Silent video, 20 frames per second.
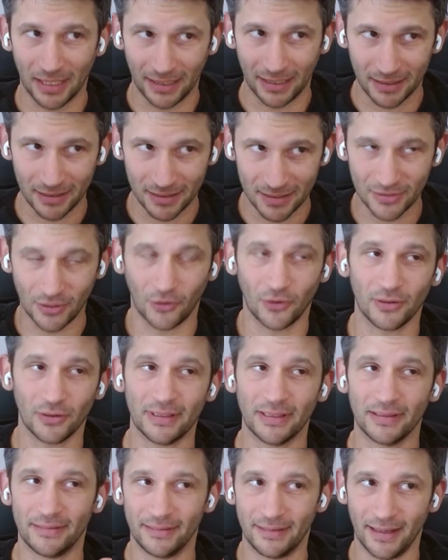like
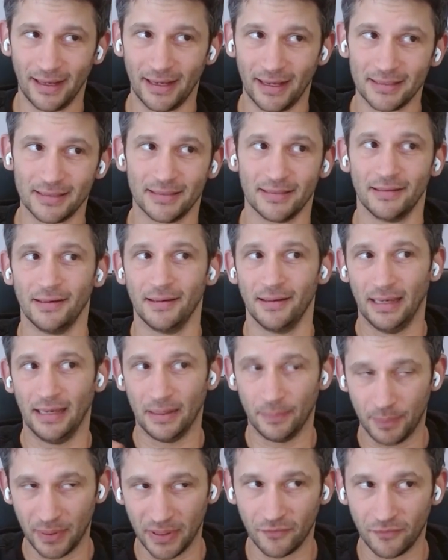start and test
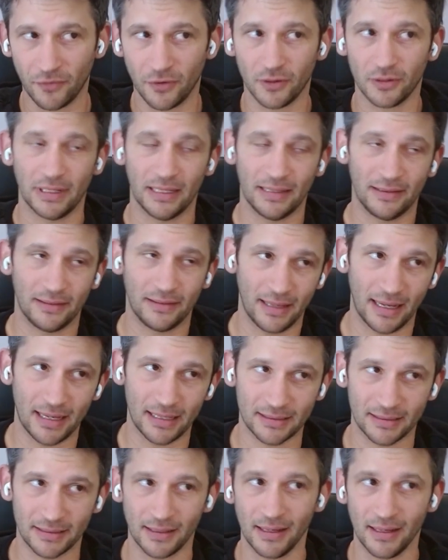and pivot and
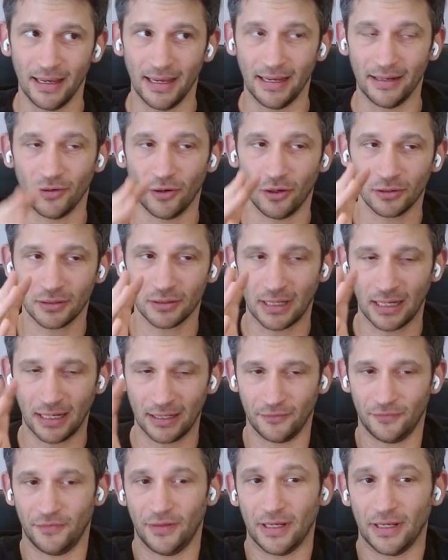test, and not
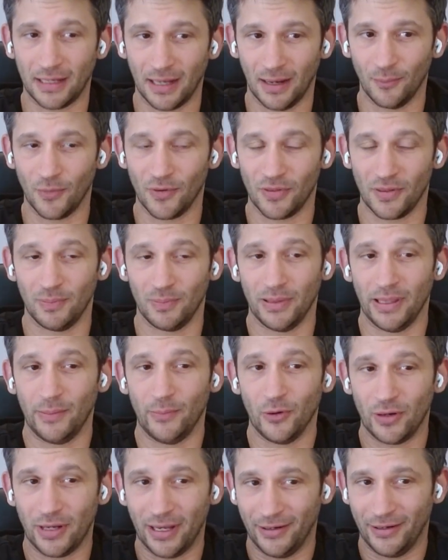kind of like come with a
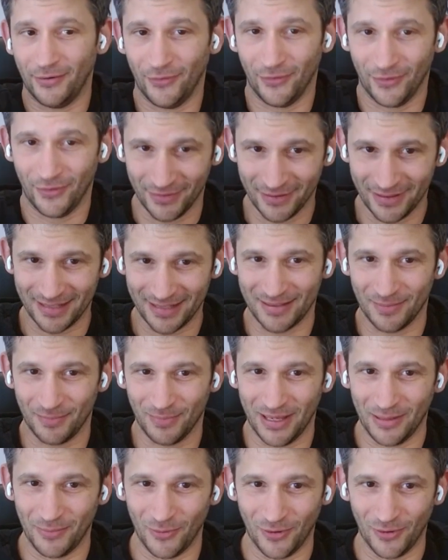playbook. Hey, that's the
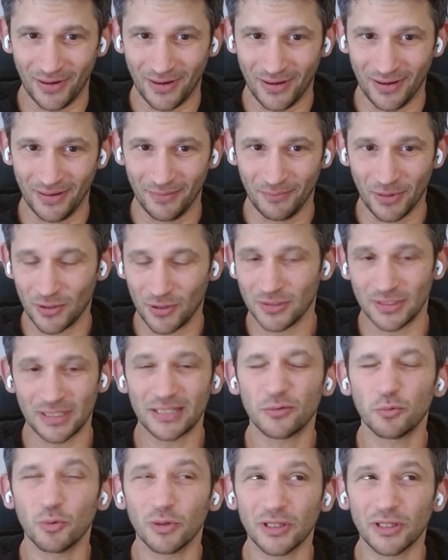playbook, because
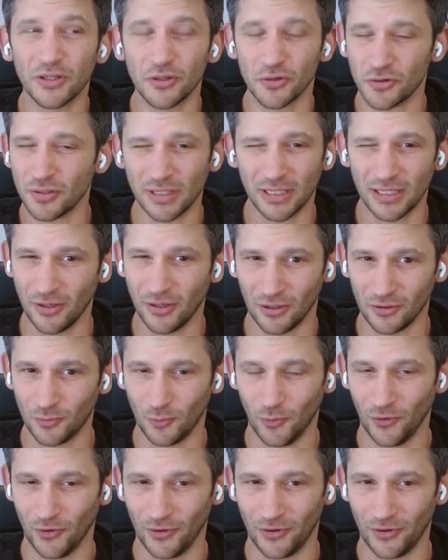it will usually
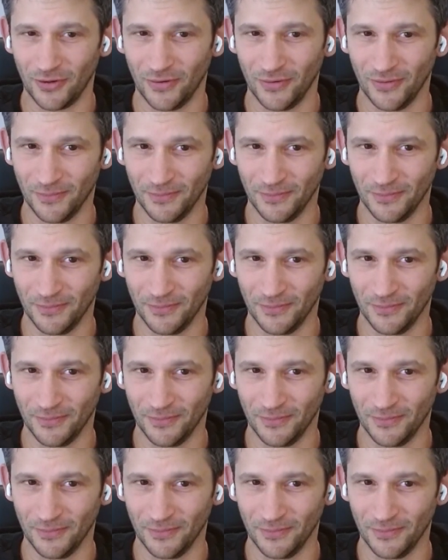not work.